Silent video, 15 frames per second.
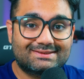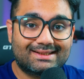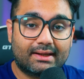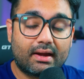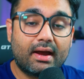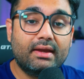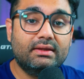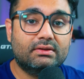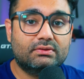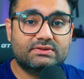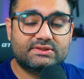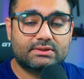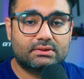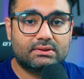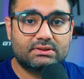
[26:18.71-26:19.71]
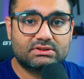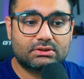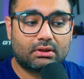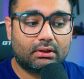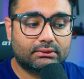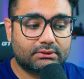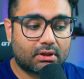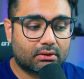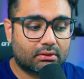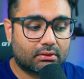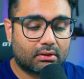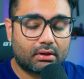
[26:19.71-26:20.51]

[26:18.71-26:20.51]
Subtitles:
that I use to install Docker